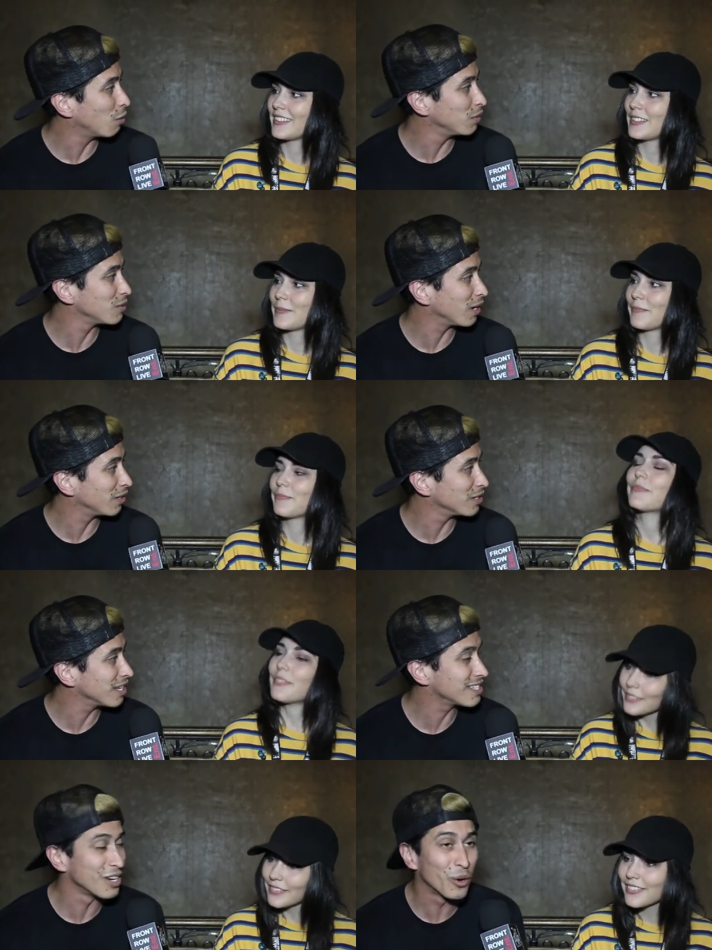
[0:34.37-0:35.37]
Speaker 1: Hopeless Records.
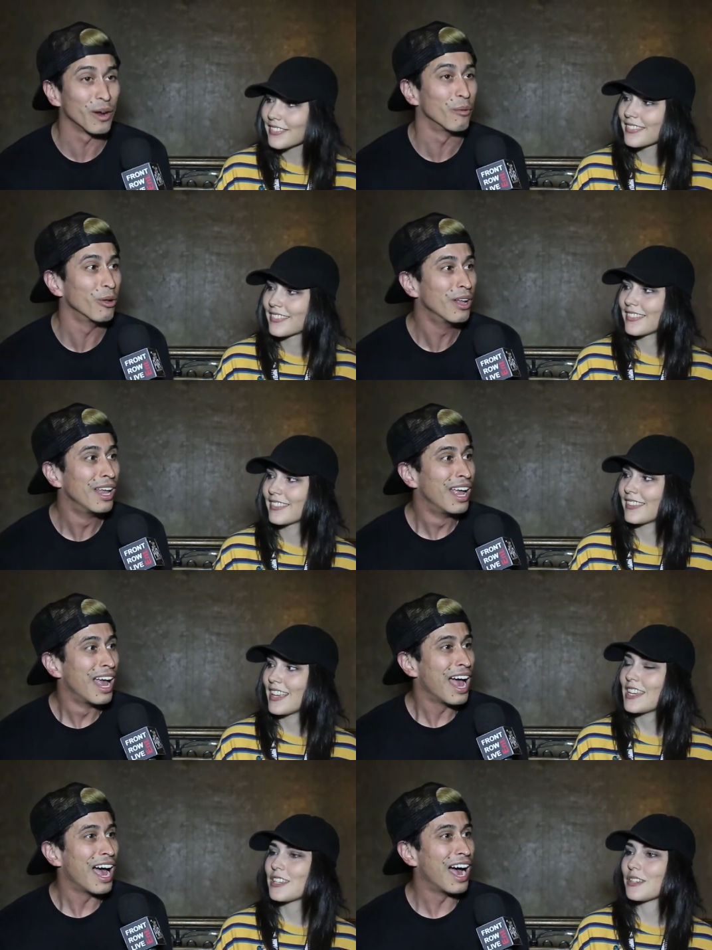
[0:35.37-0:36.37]
That's incredible.
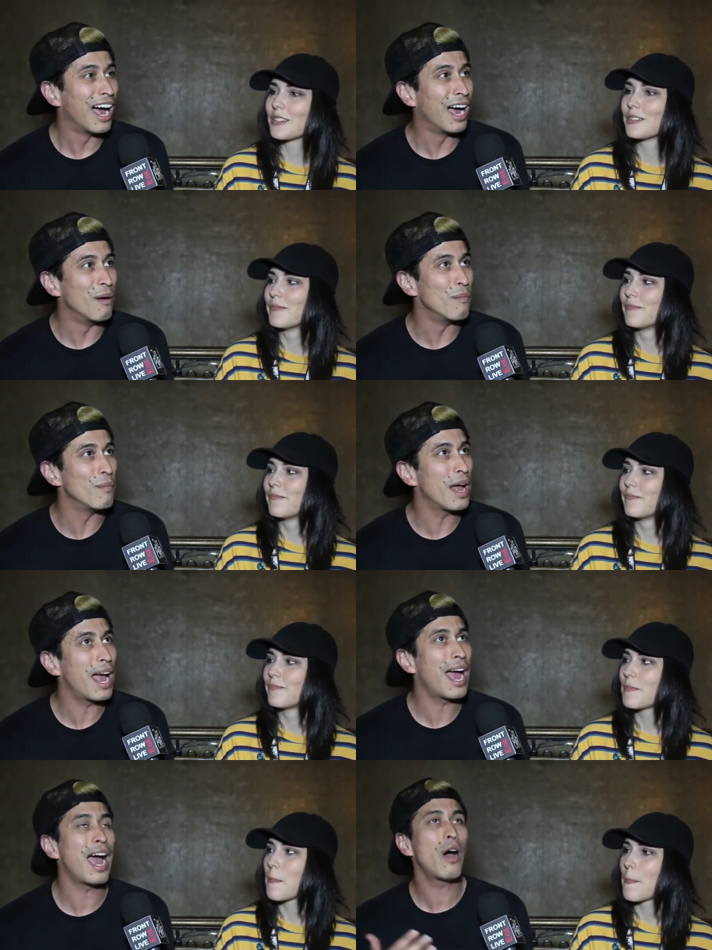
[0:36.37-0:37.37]
Um,
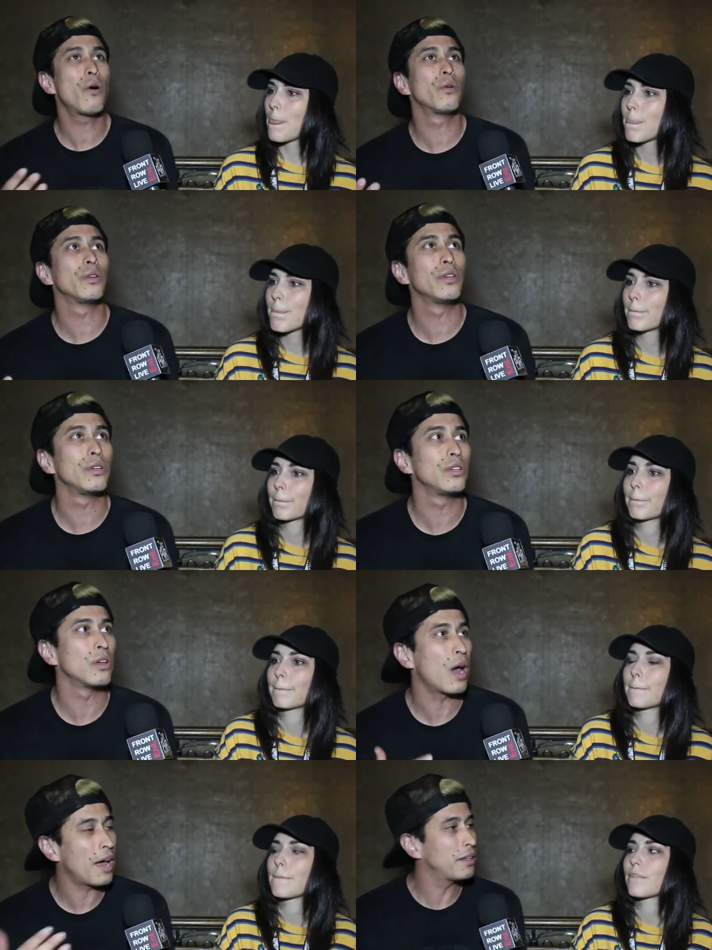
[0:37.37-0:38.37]
how
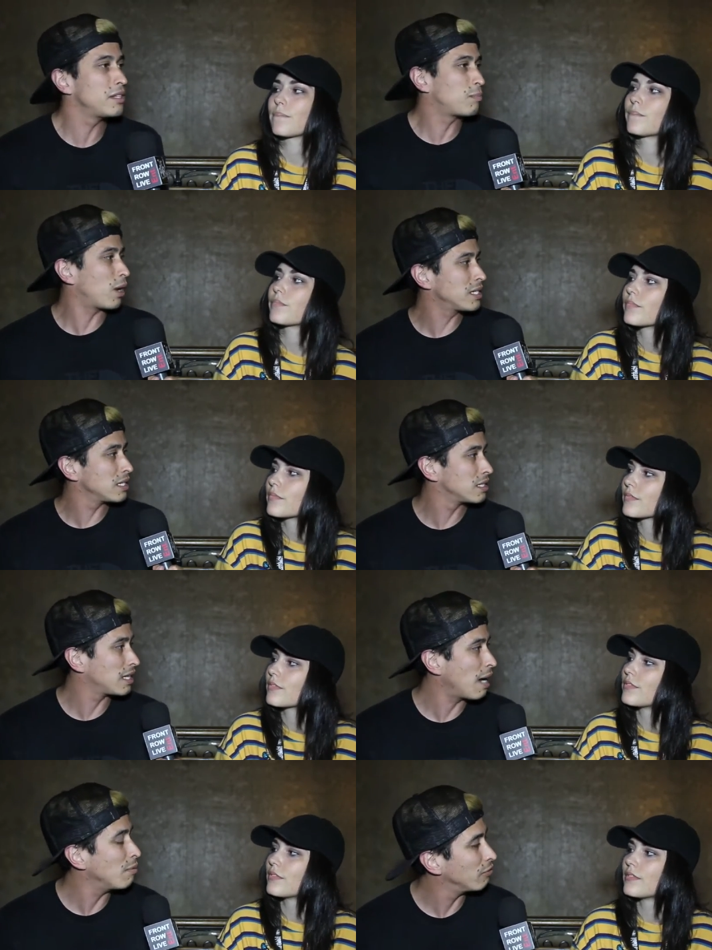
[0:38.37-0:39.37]
you know how did this
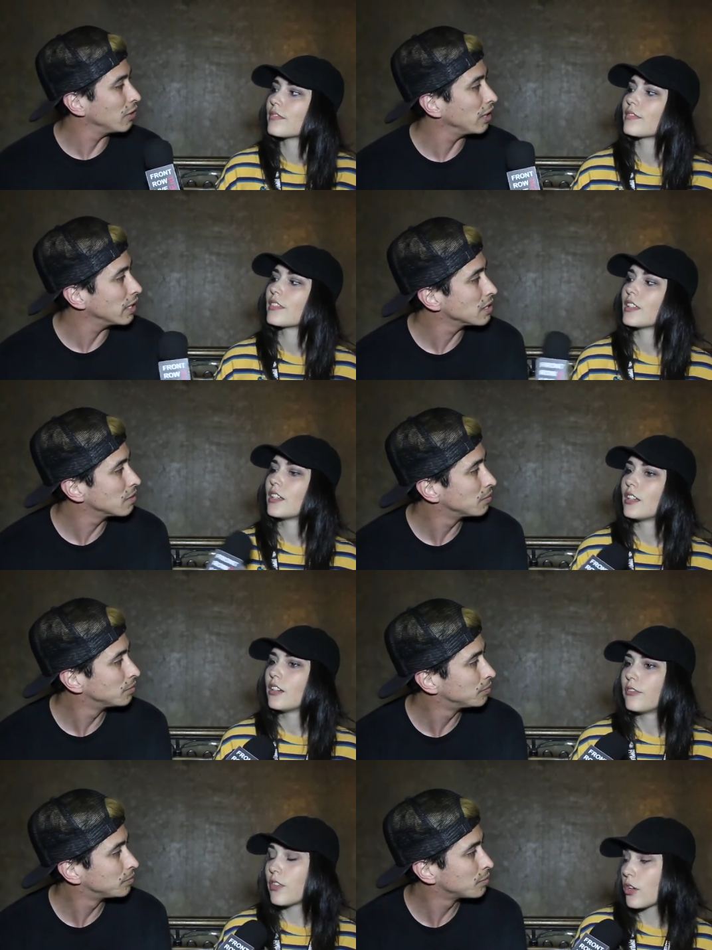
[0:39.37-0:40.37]
process happen for you guys?
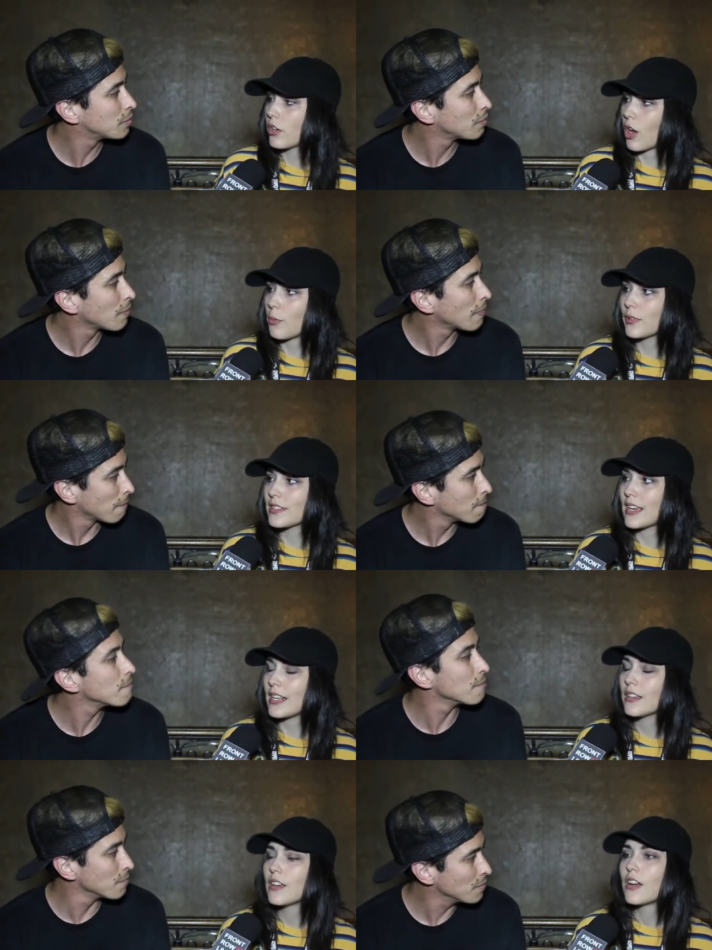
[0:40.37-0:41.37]
Speaker 2: the Hopeless
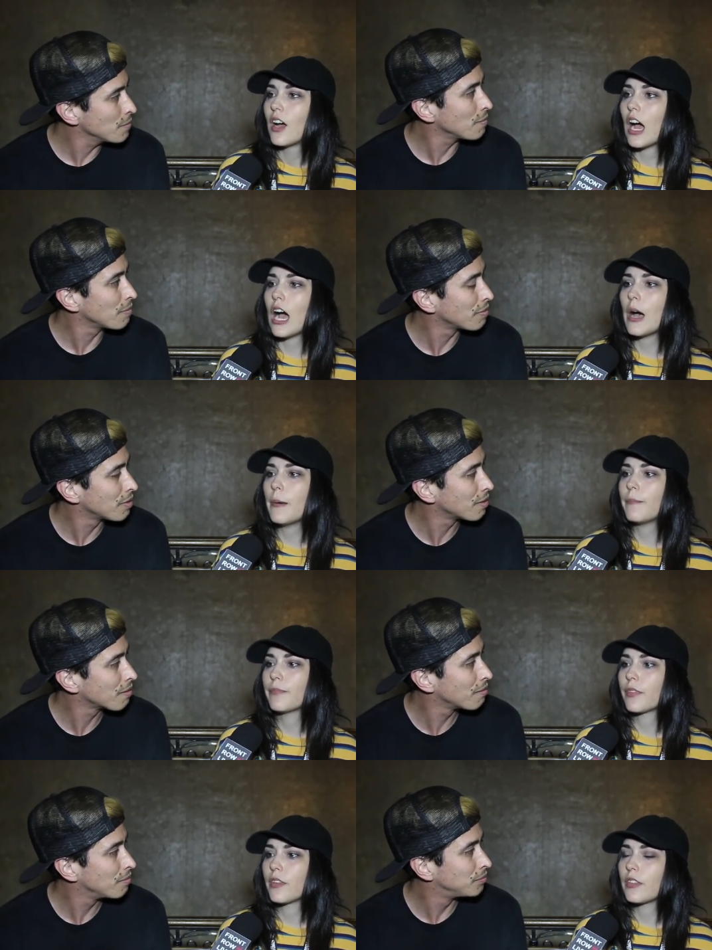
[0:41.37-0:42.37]
signing. Mm-hmm.
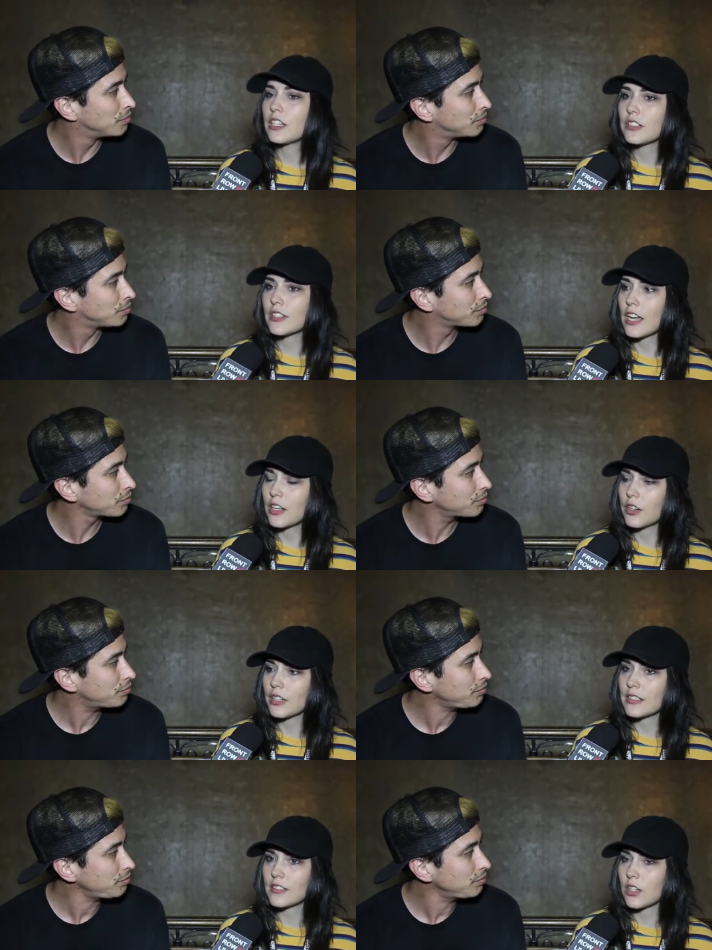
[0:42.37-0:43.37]
Um, they just kind of
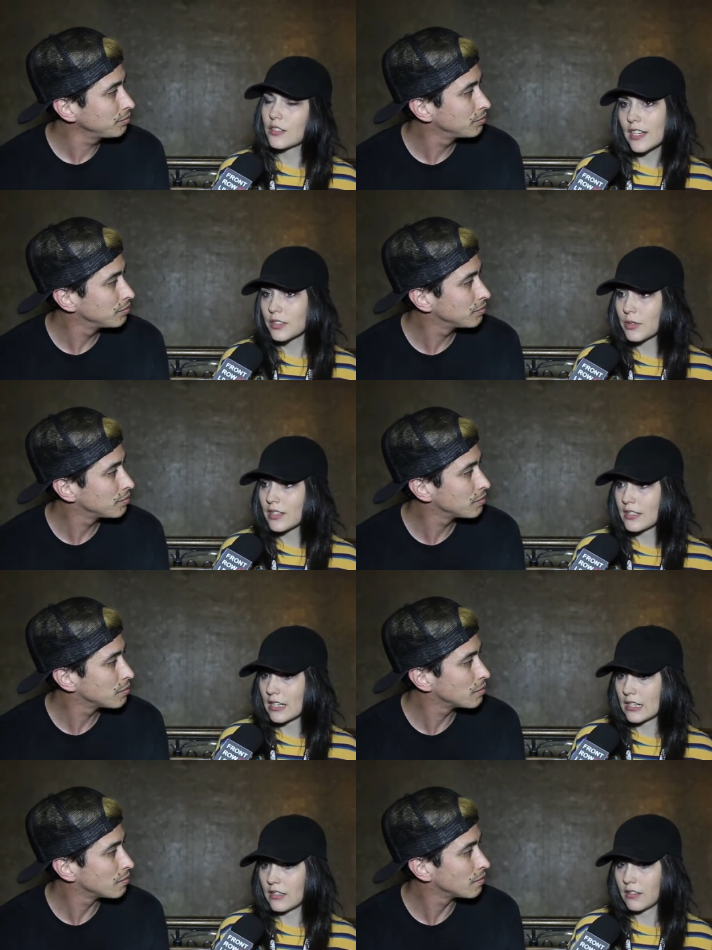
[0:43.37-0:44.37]
got in contact with us,
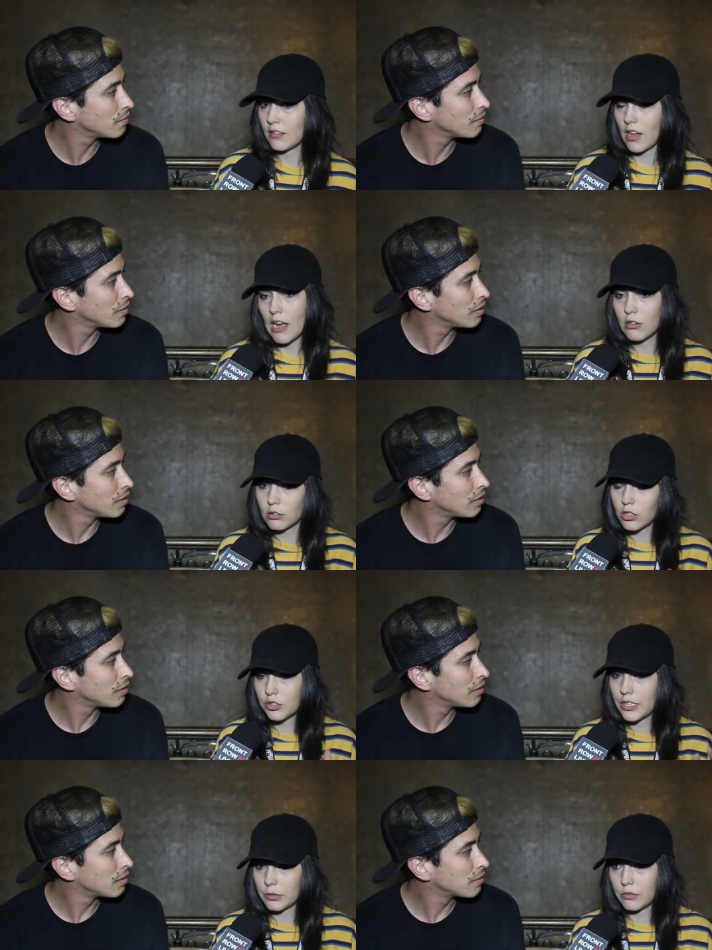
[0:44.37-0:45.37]
and our
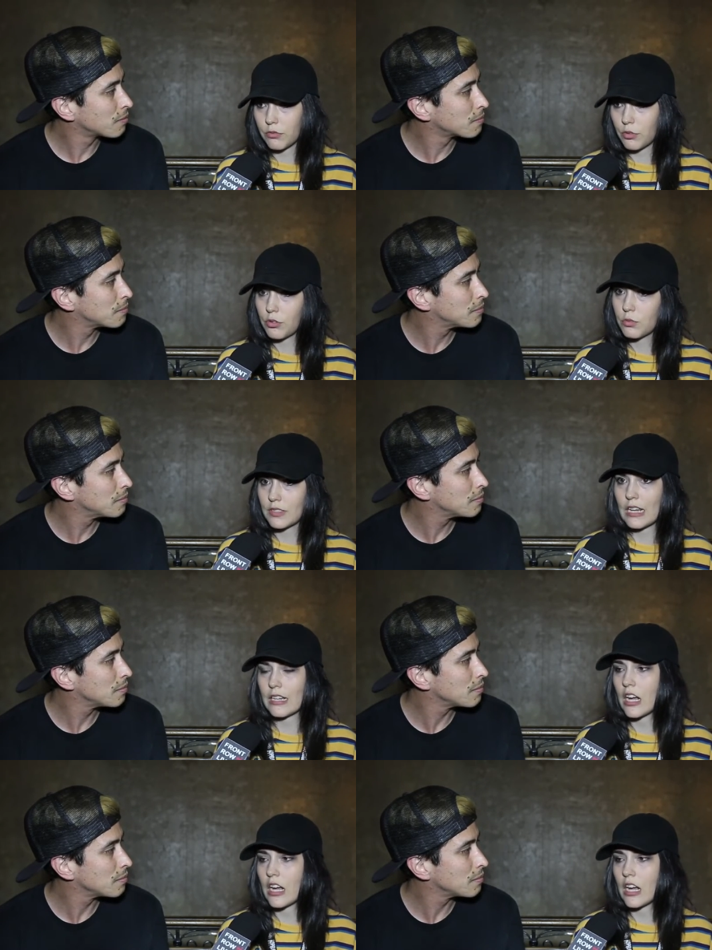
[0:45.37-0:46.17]
contract with Rude was like